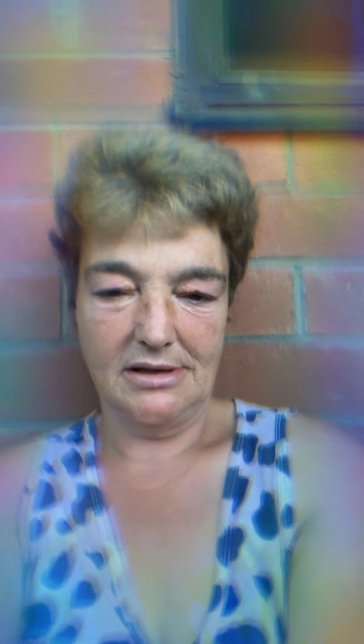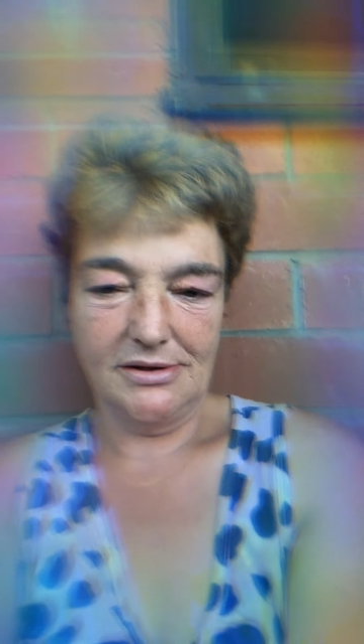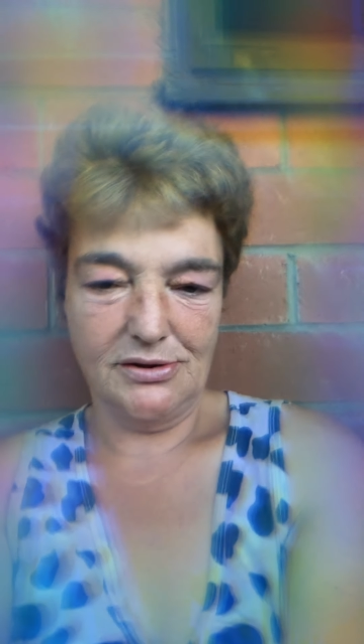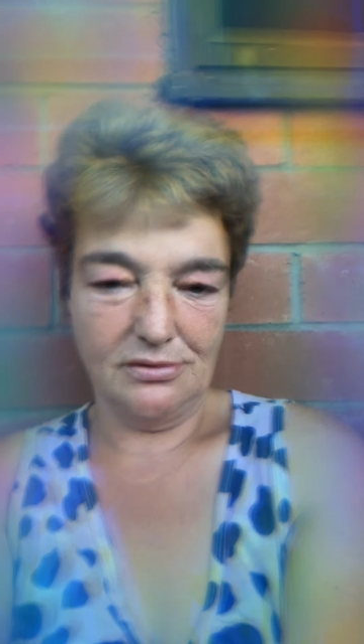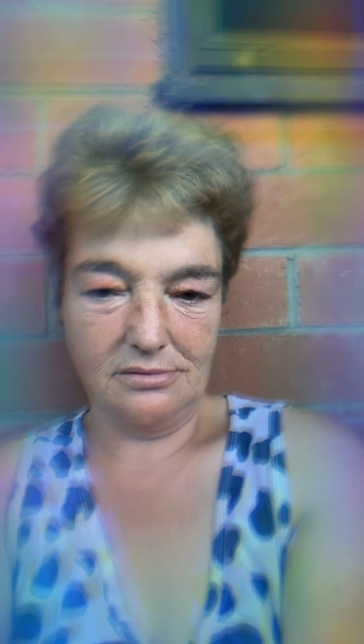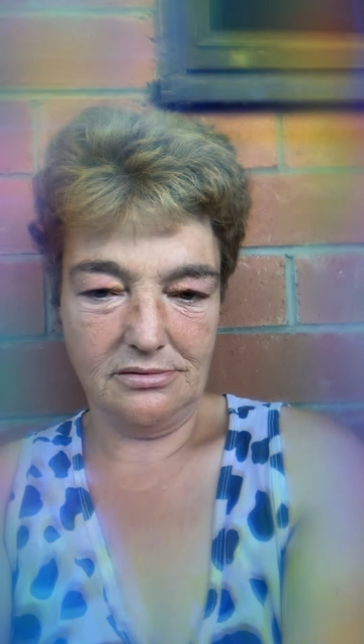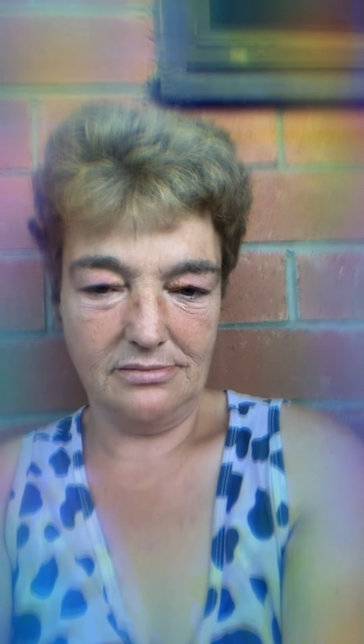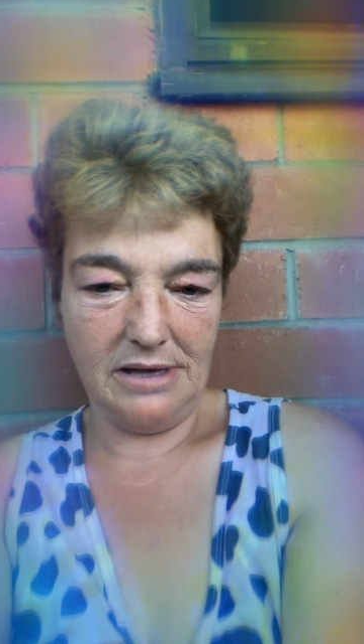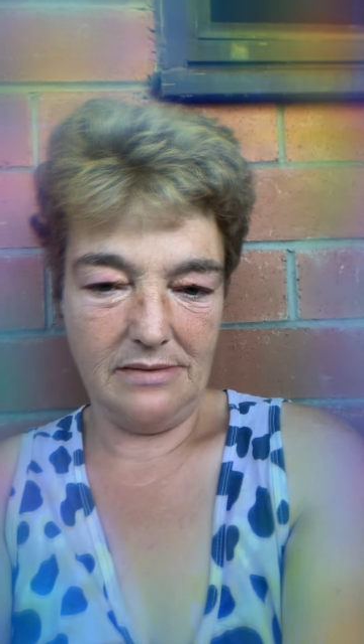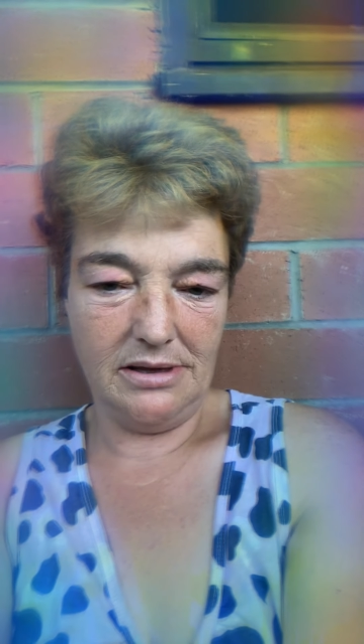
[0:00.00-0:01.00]
soon,
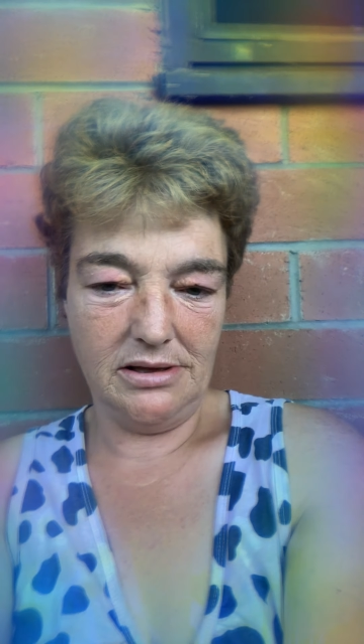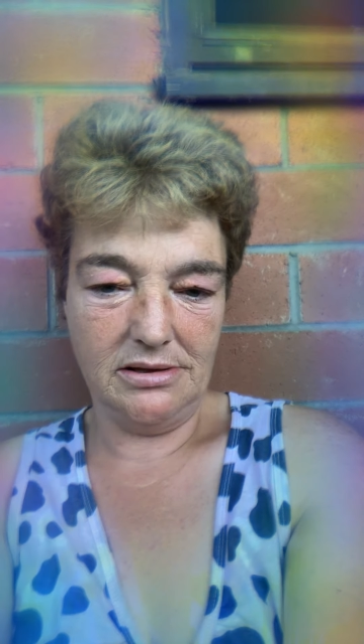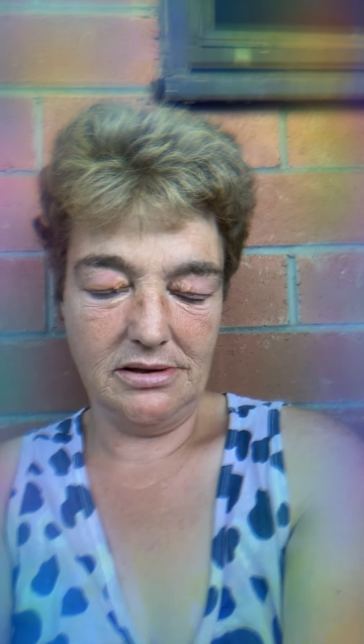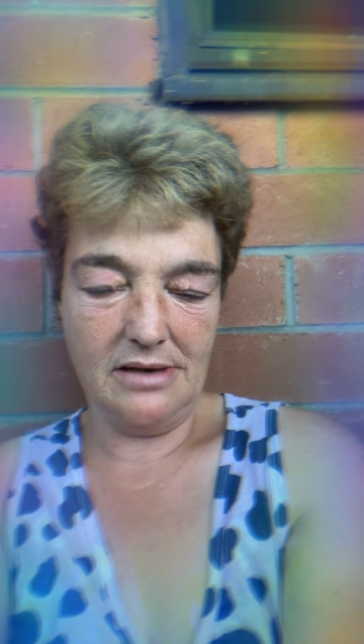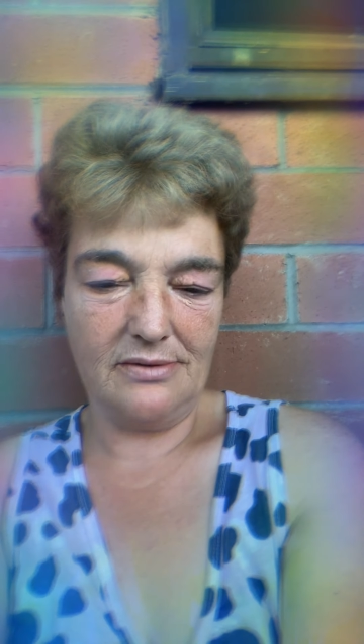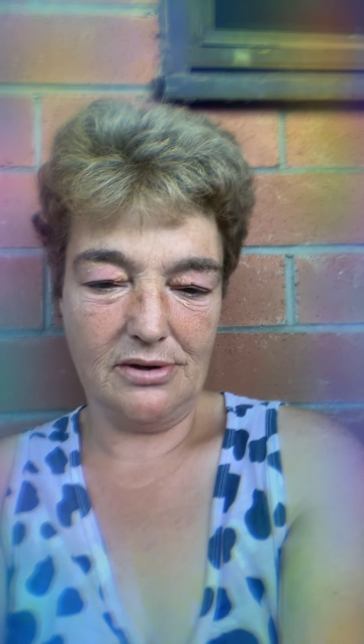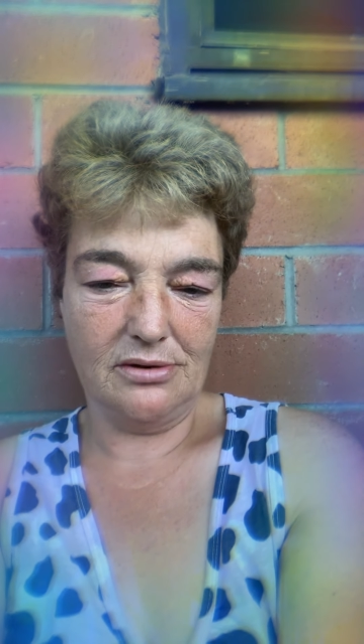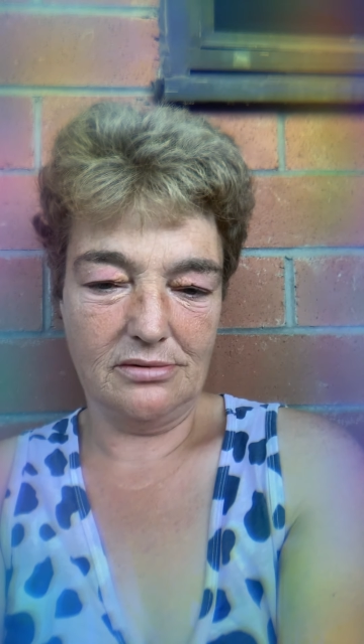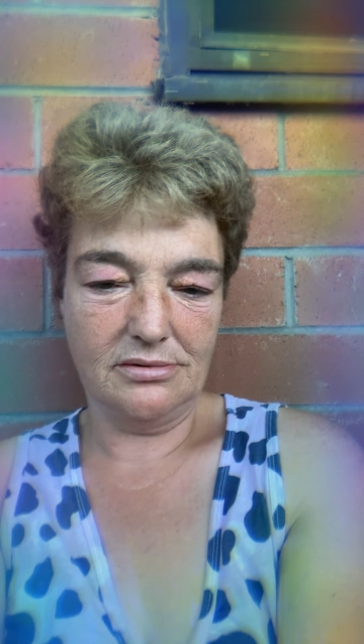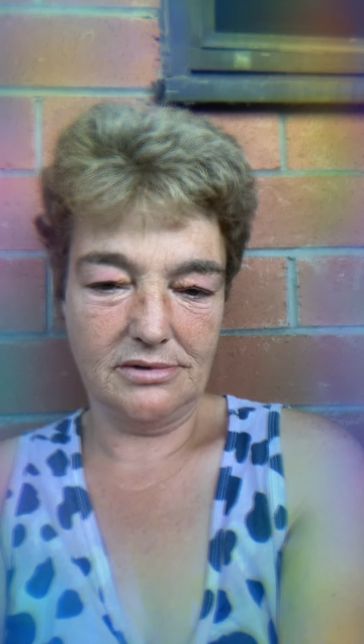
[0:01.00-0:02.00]
maybe, you never
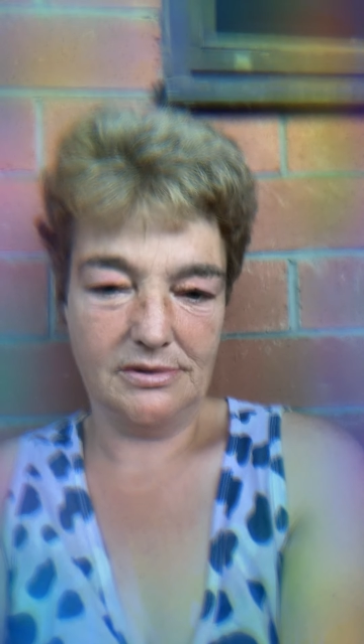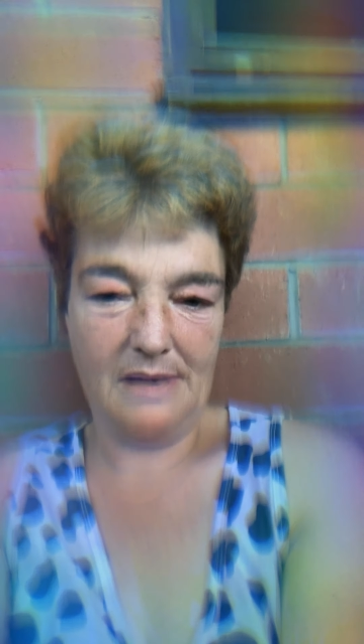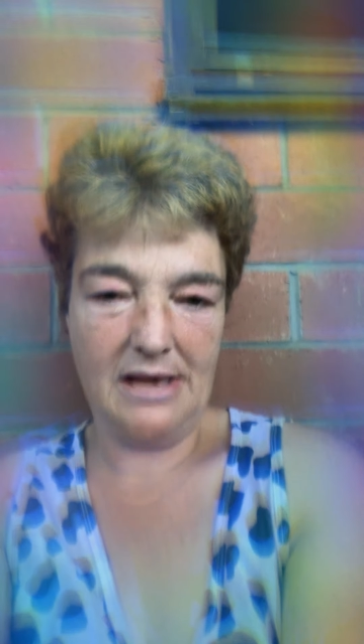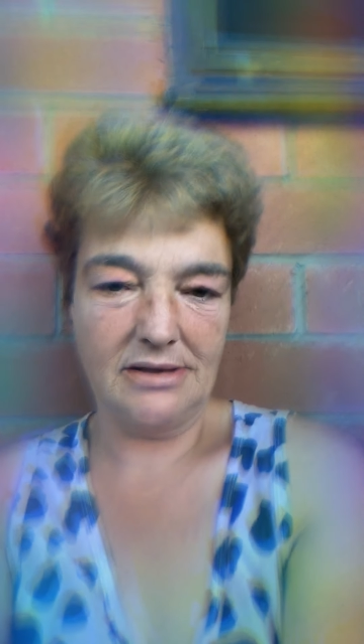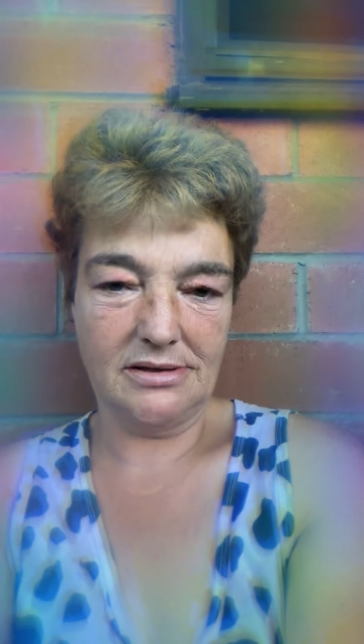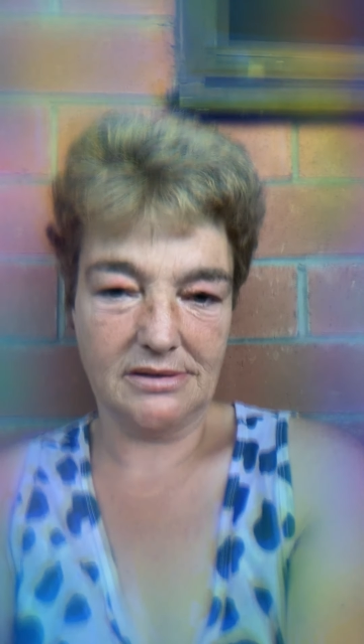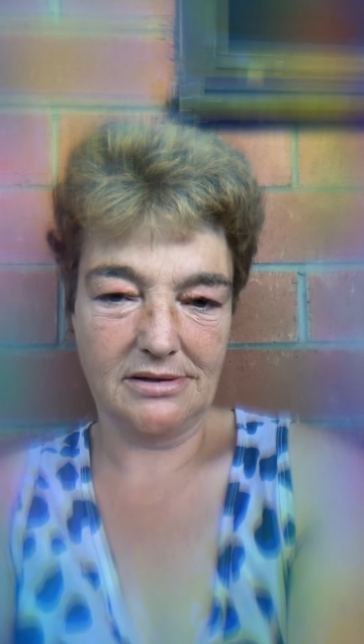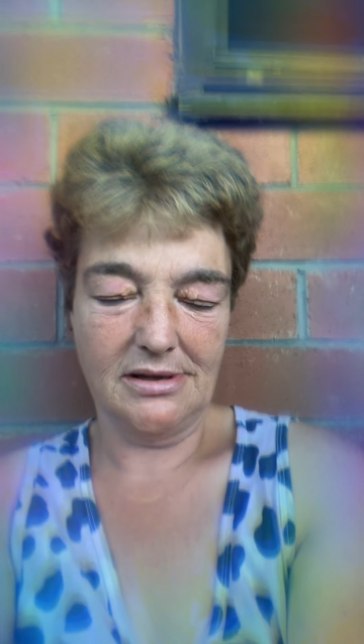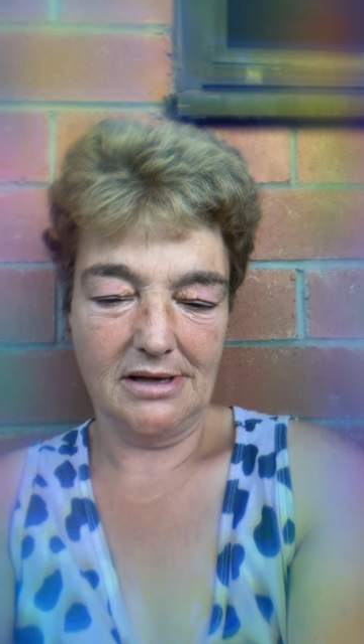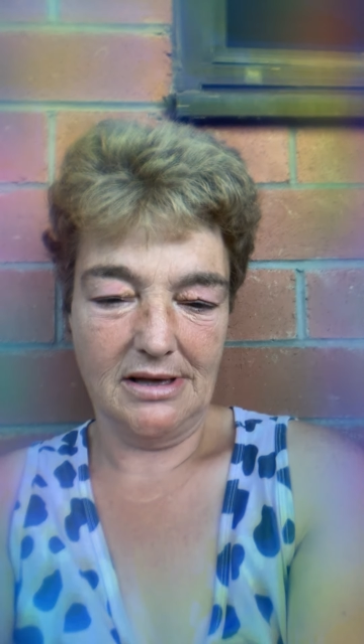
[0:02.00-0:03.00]
know, depends.
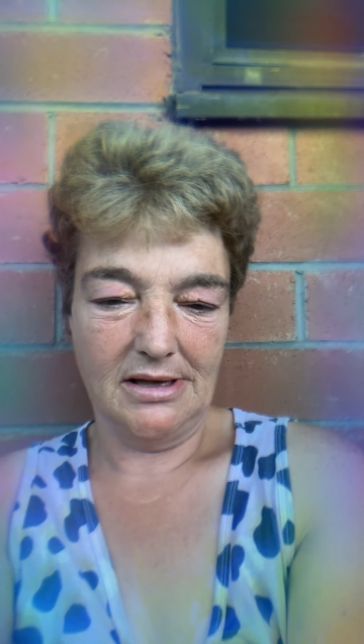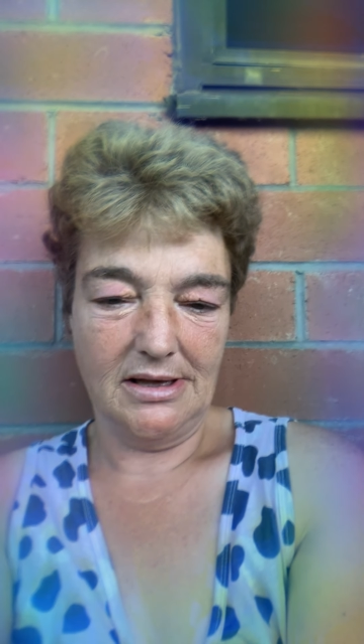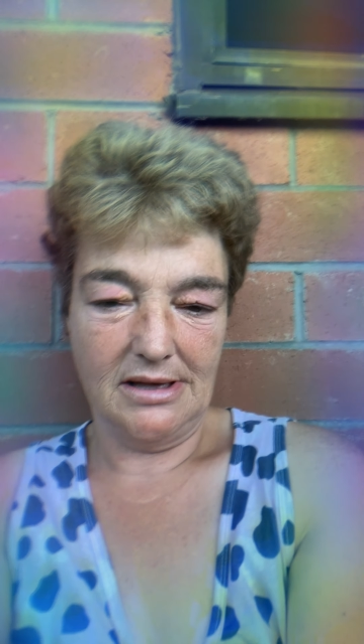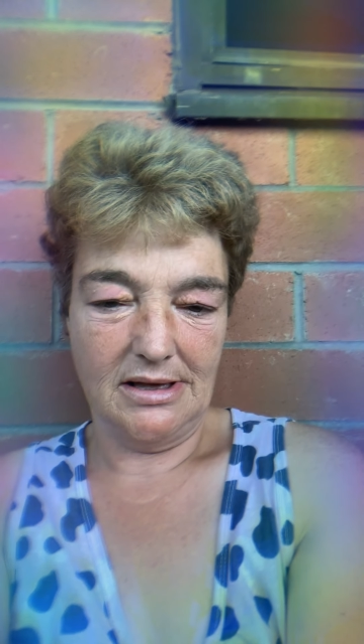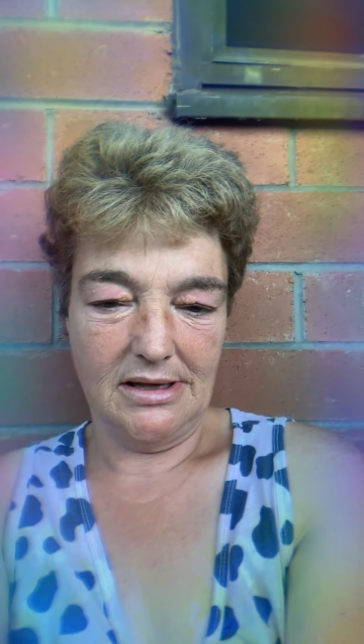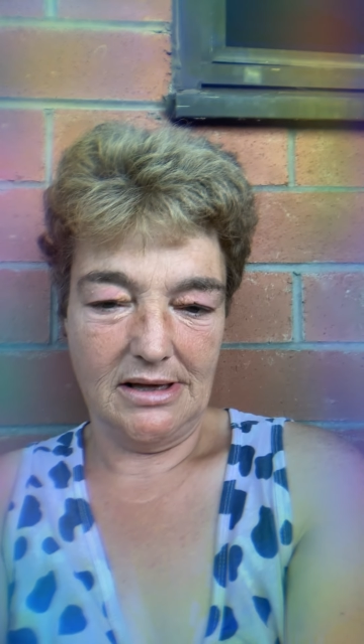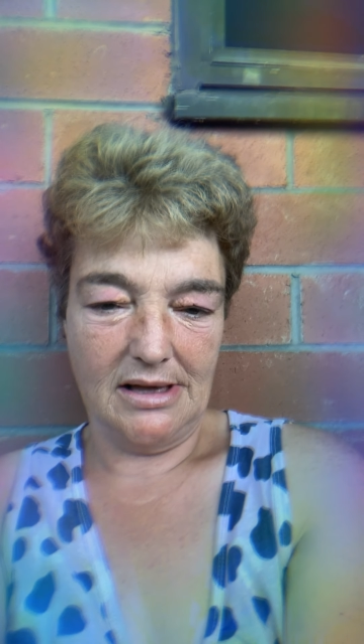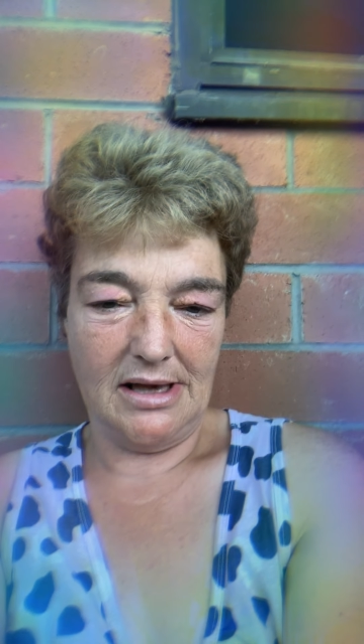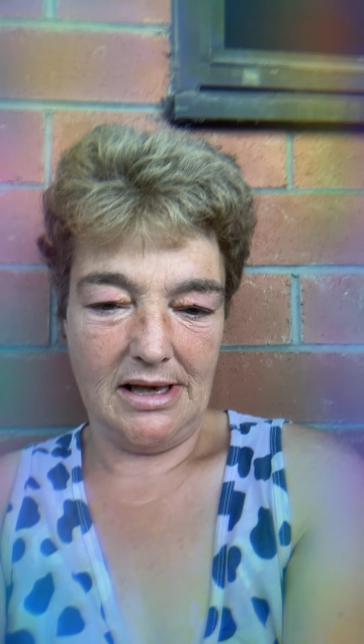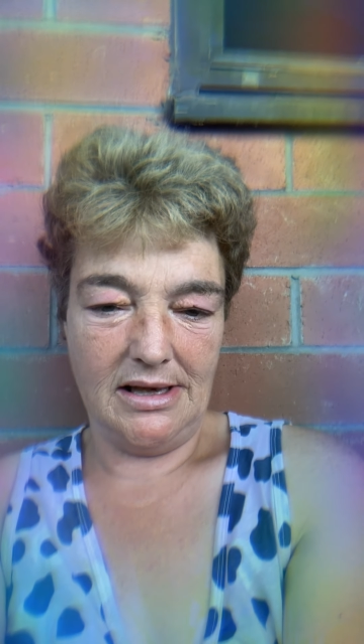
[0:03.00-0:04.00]

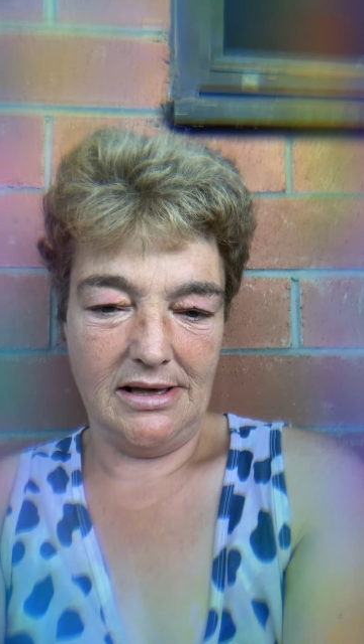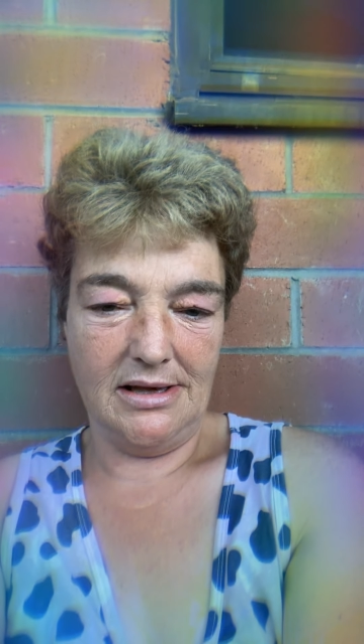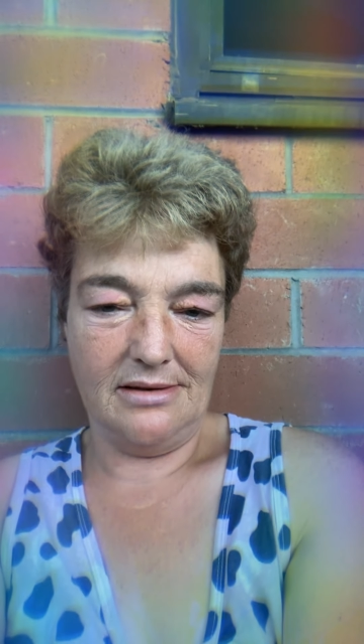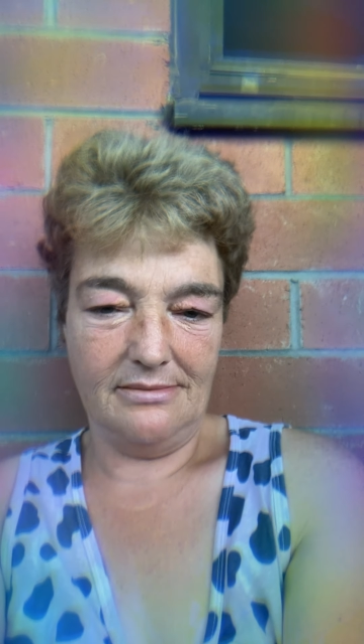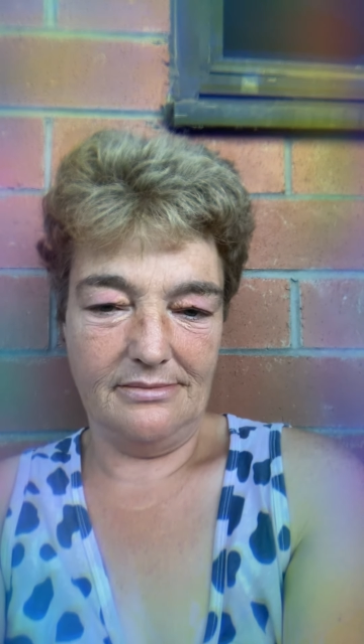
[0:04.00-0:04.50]
I